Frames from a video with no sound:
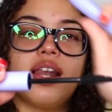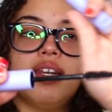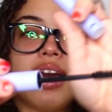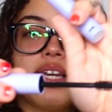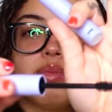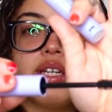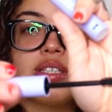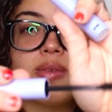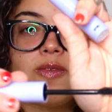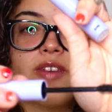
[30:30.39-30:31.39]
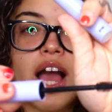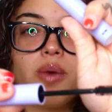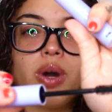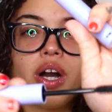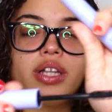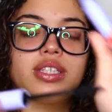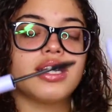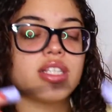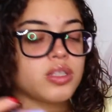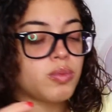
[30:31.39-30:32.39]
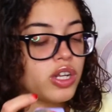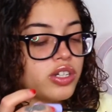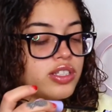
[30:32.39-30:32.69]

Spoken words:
Like me some fat wands. It's a smaller